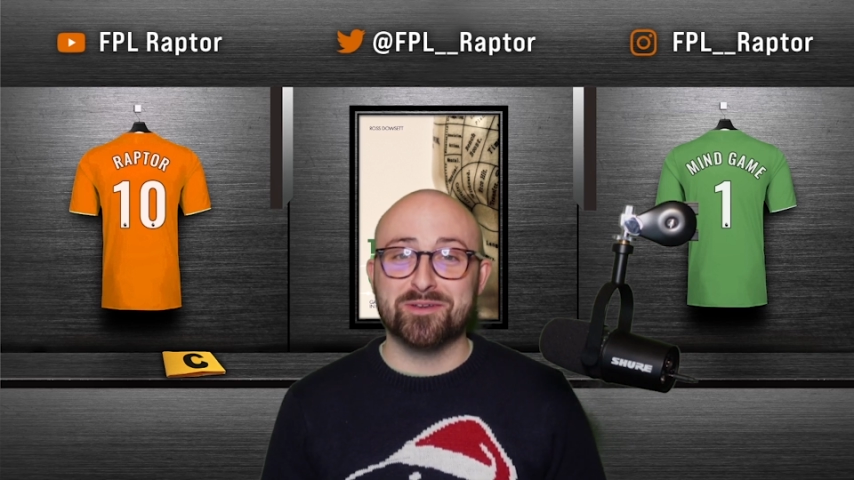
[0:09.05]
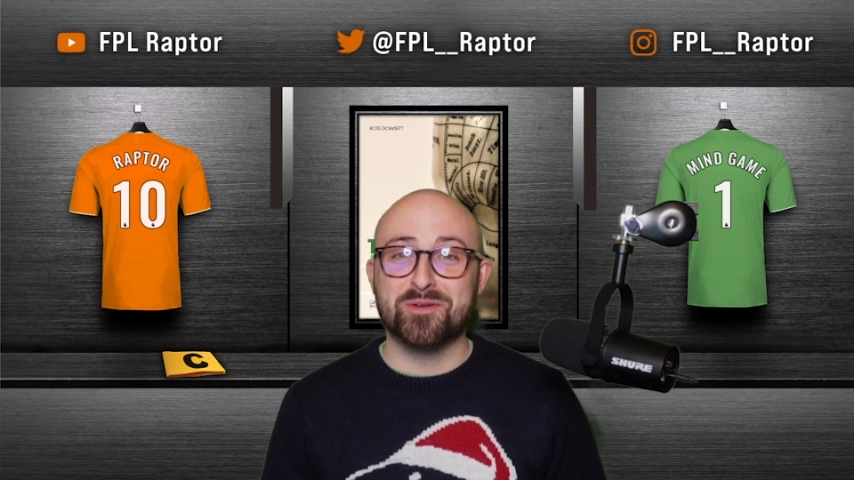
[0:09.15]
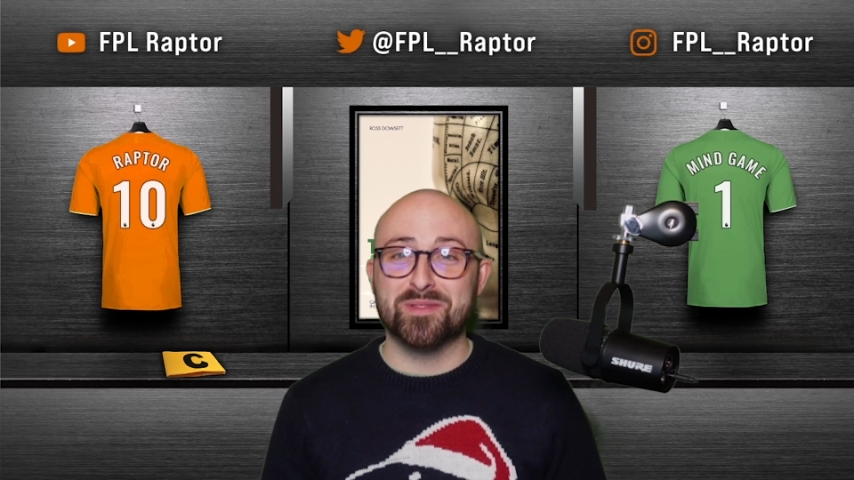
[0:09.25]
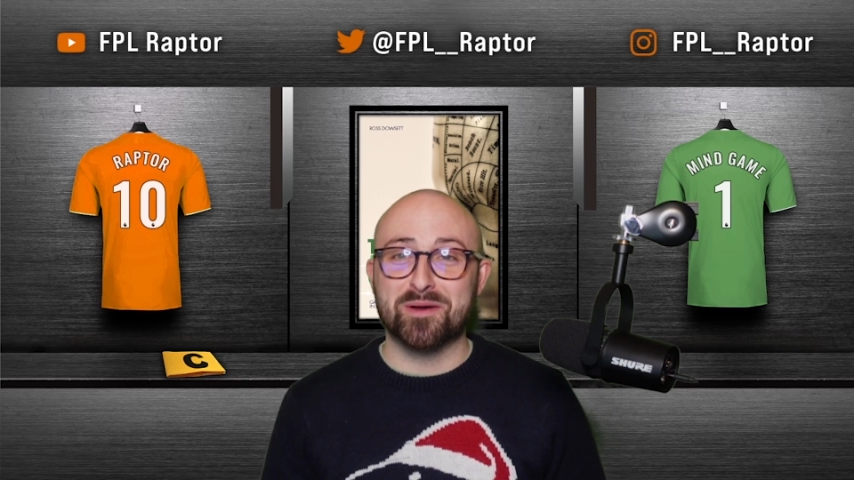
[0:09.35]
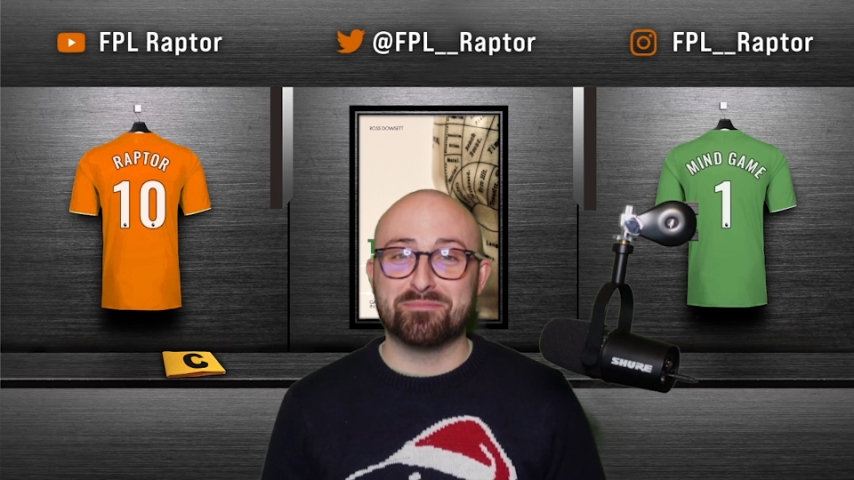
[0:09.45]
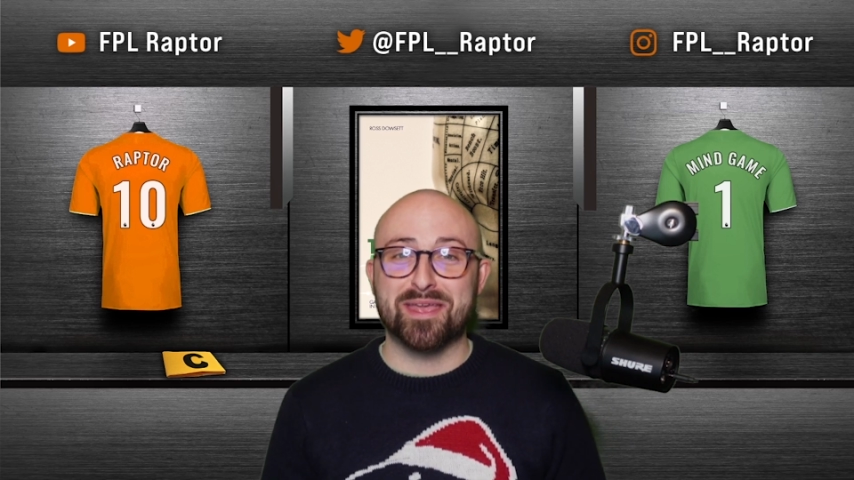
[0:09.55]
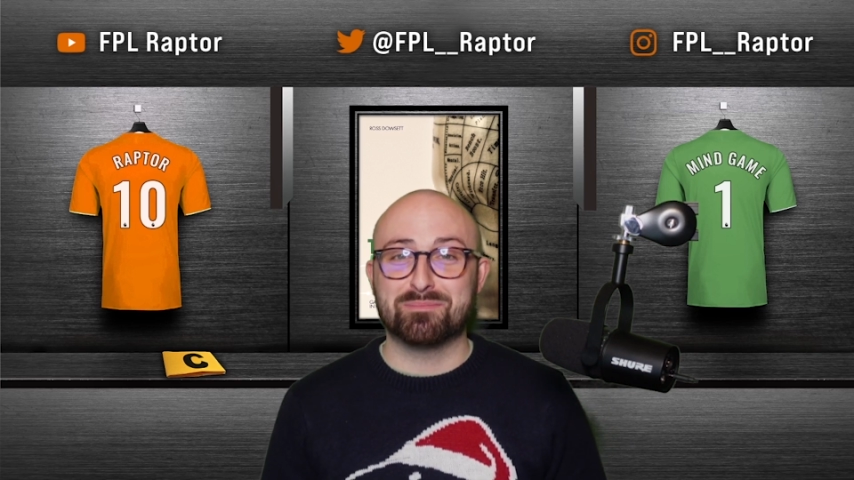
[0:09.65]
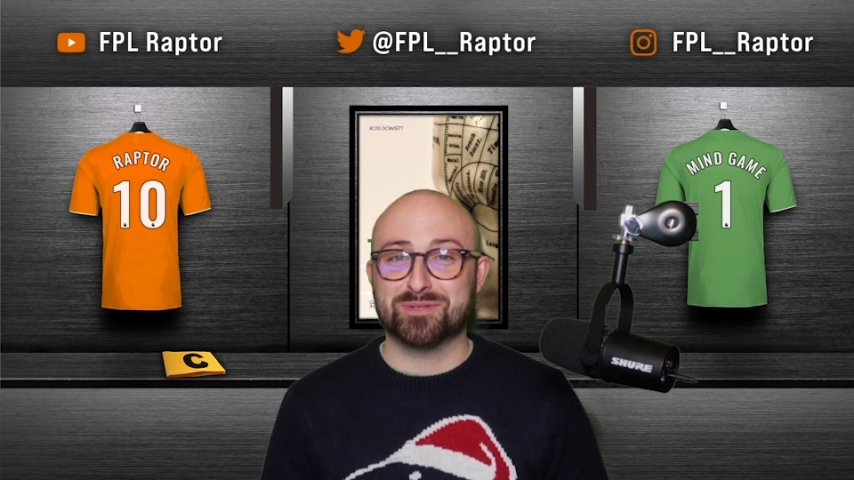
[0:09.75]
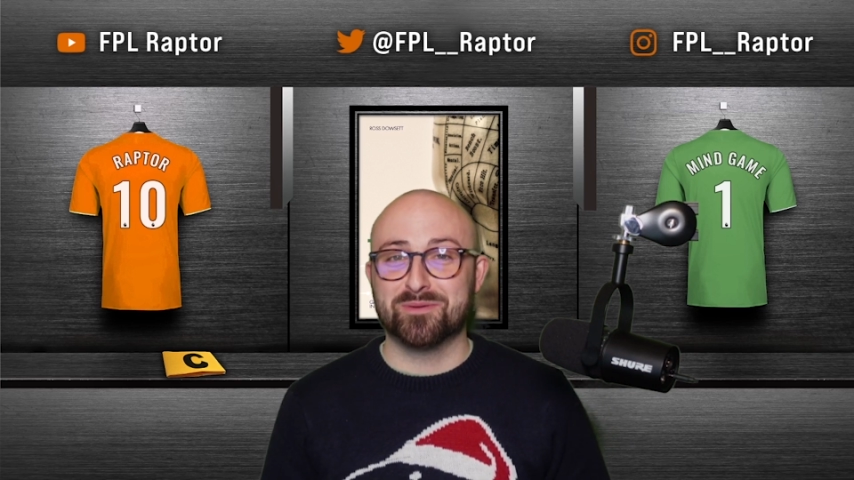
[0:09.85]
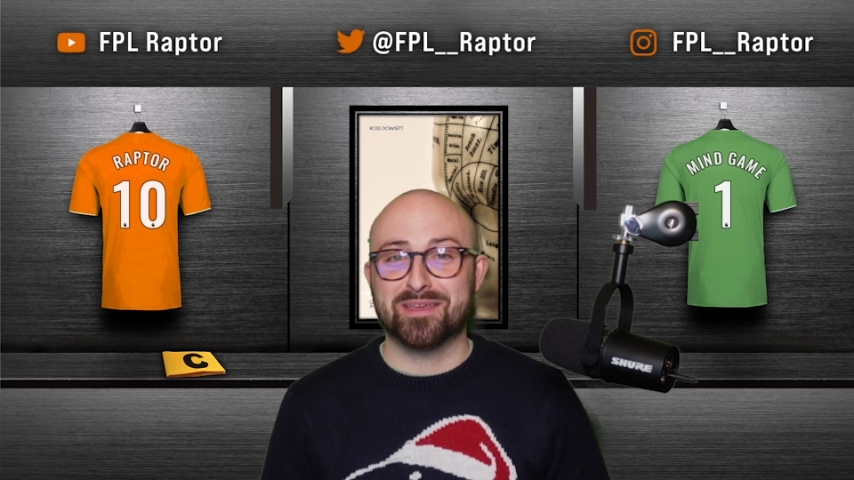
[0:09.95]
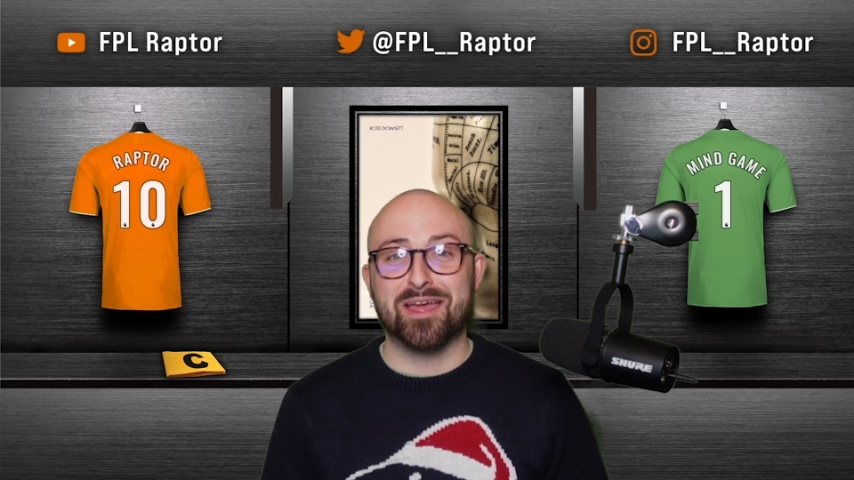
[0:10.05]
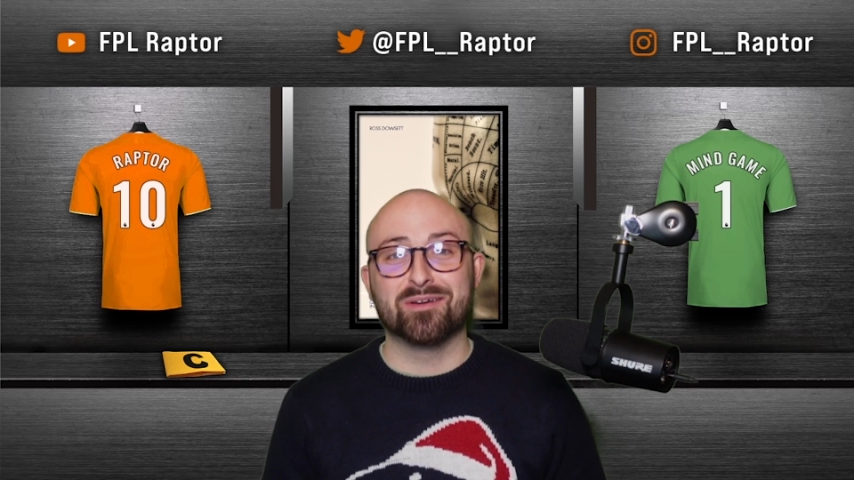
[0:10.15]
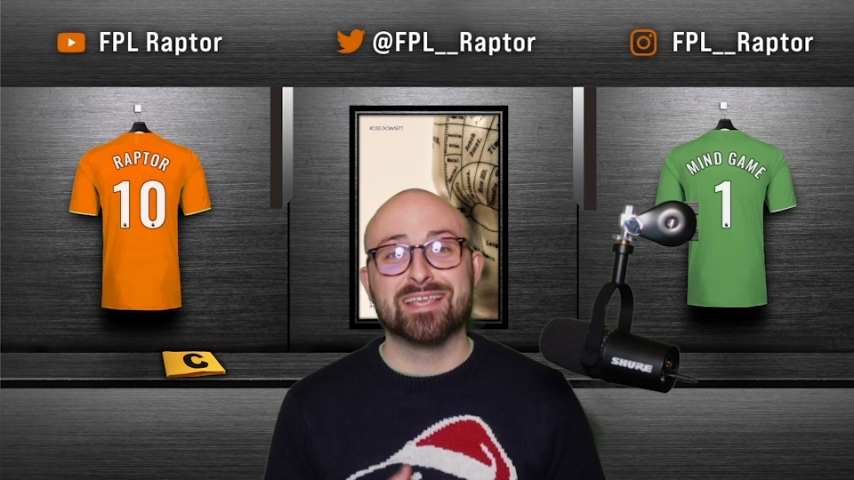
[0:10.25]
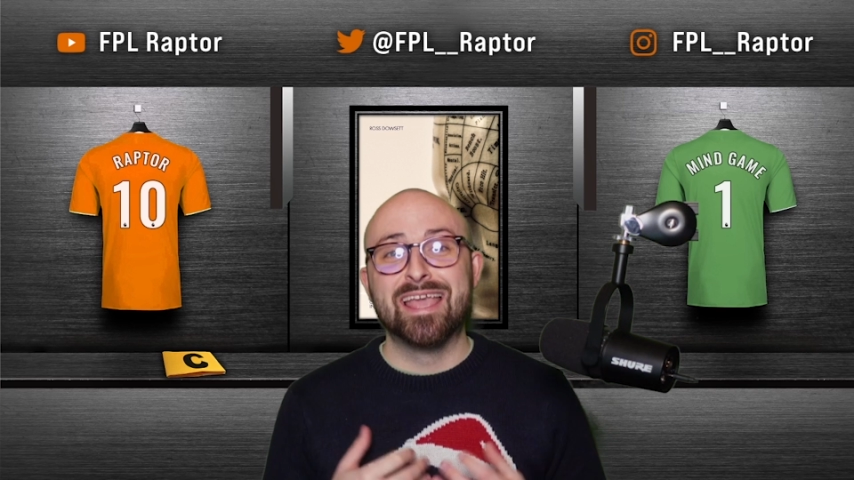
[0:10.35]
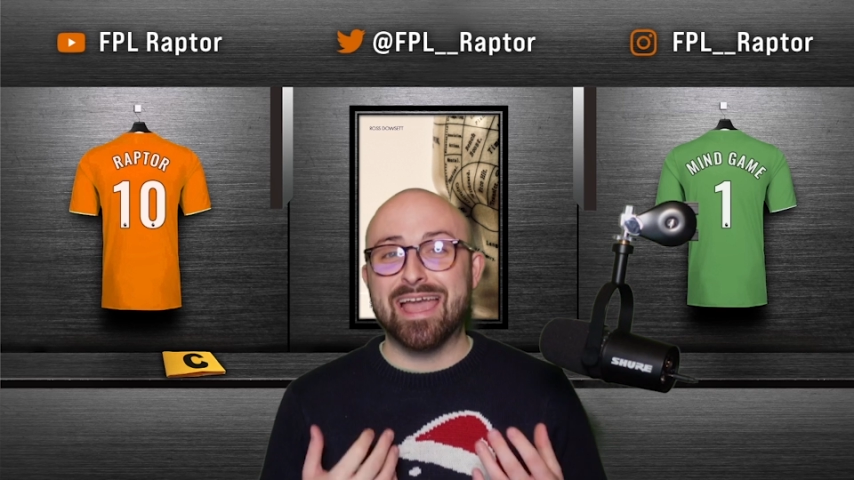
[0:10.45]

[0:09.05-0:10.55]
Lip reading: knew there would be absolute chaos,